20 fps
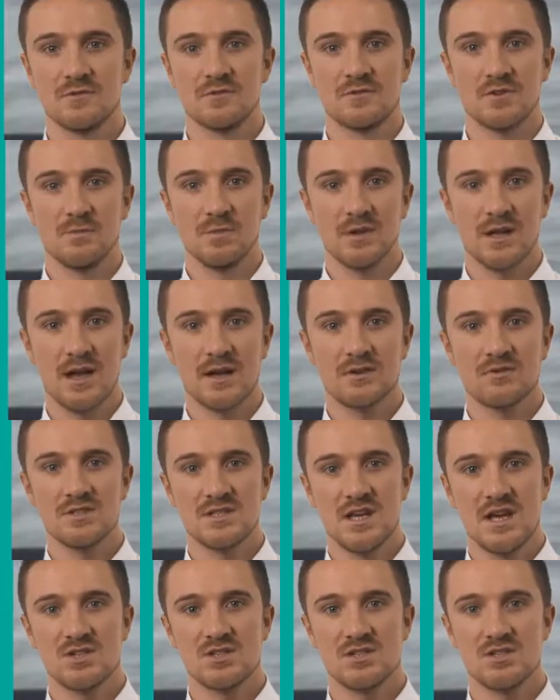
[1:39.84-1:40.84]
for applying
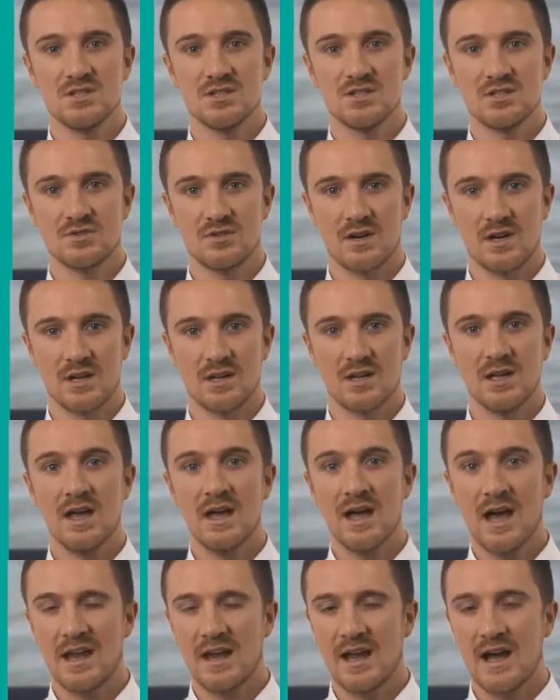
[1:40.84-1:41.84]
rotation to the string
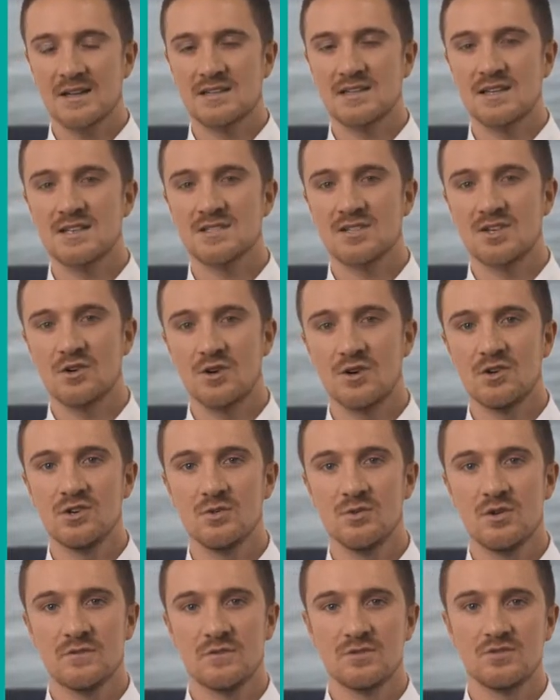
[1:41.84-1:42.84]
and acting as a
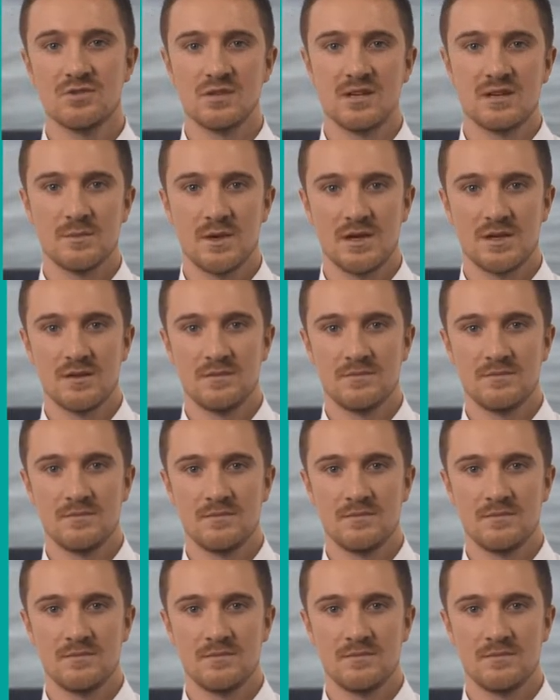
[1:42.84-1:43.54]
conduit for drilling mud.